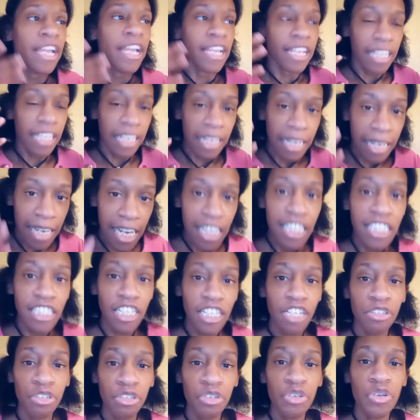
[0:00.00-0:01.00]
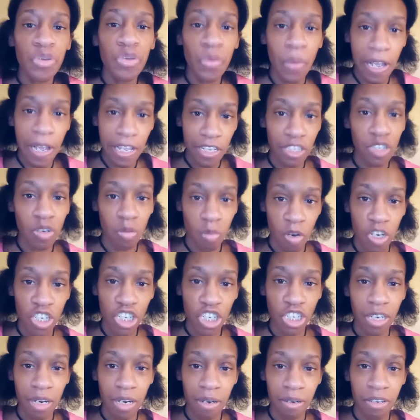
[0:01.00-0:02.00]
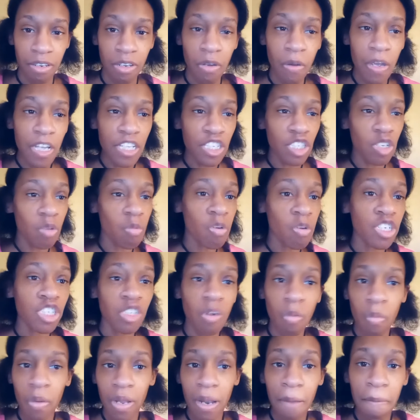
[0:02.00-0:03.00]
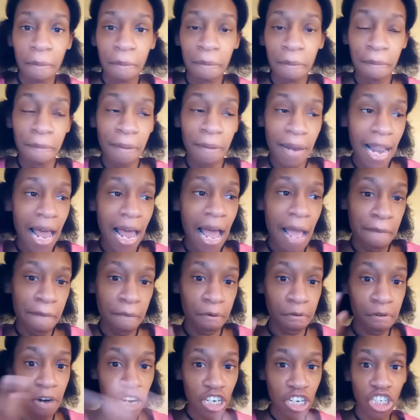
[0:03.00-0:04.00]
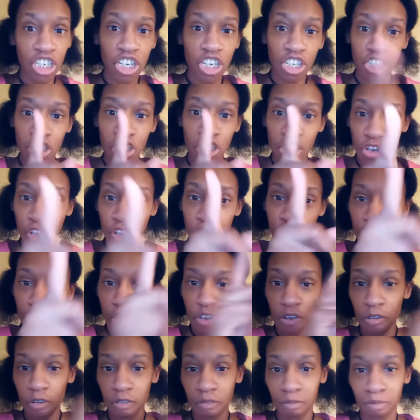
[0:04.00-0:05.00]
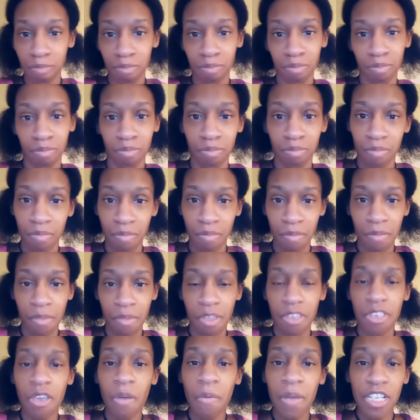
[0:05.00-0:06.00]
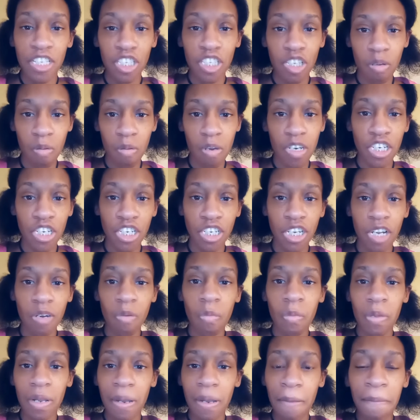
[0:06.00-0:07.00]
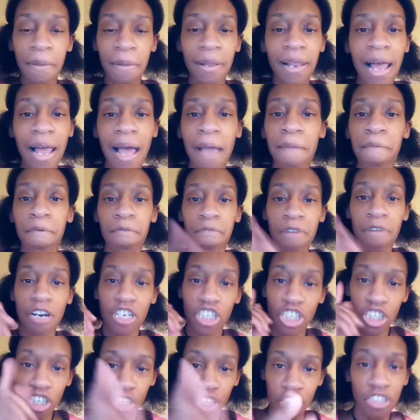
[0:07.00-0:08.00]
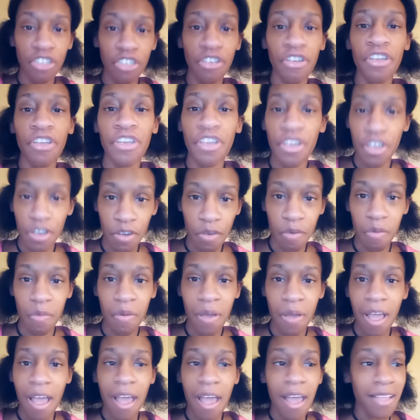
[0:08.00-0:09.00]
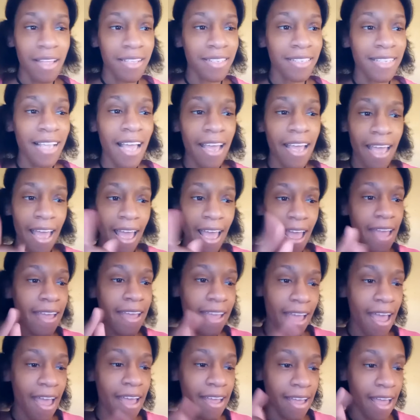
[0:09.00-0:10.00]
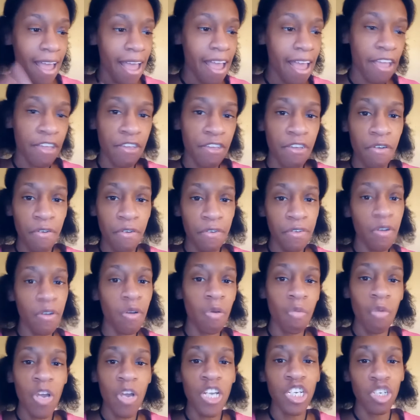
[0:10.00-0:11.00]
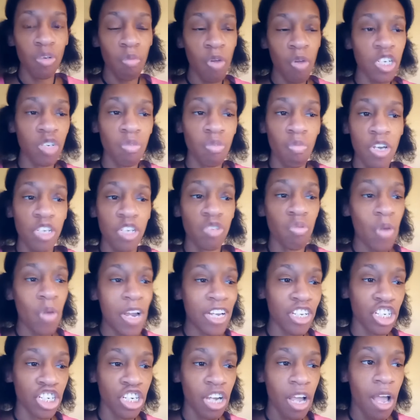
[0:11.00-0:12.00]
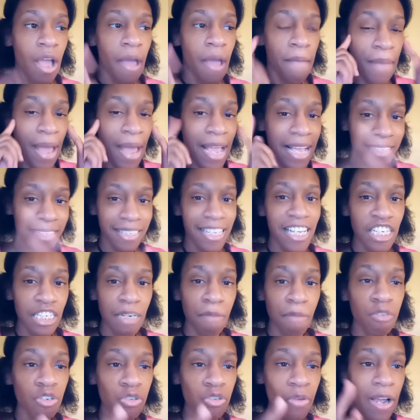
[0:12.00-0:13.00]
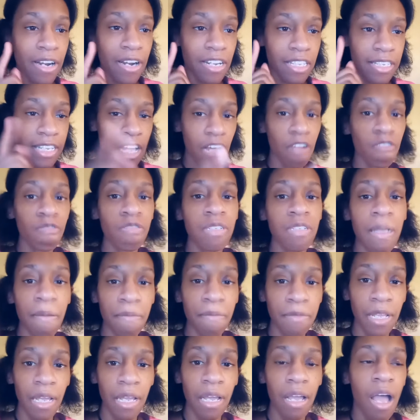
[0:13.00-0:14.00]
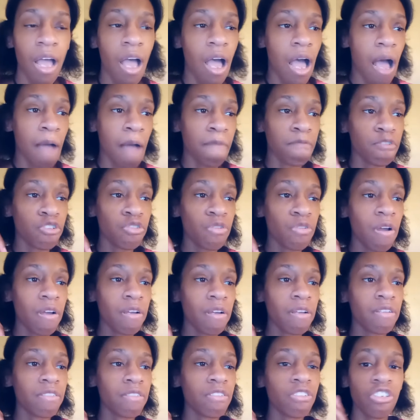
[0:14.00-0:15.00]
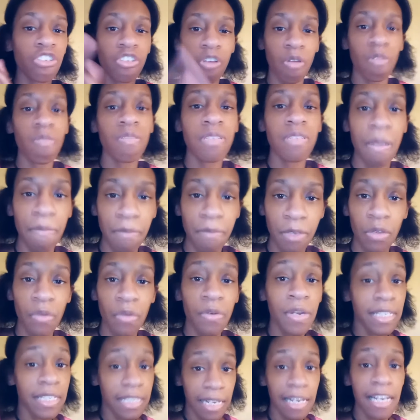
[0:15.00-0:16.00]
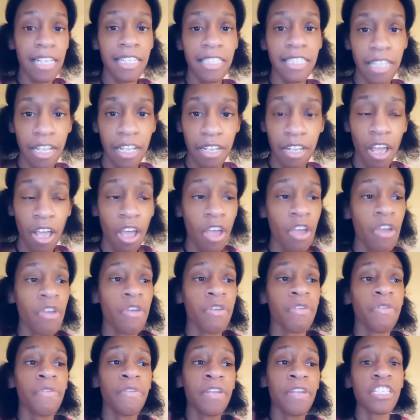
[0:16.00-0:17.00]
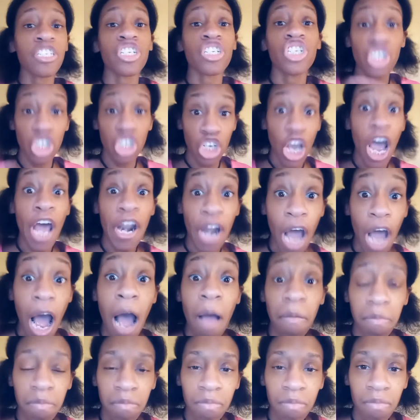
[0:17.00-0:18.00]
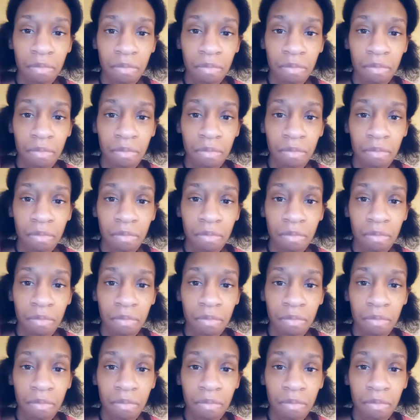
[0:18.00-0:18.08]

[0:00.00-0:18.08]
Listen to your intuition. Your intuition will apply pressure to you. Your intuition will apply pressure to you and say, hey, you, witch, pay attention. I'm trying to tell you something. I'm trying to show you something. You need to listen. You need to shut up.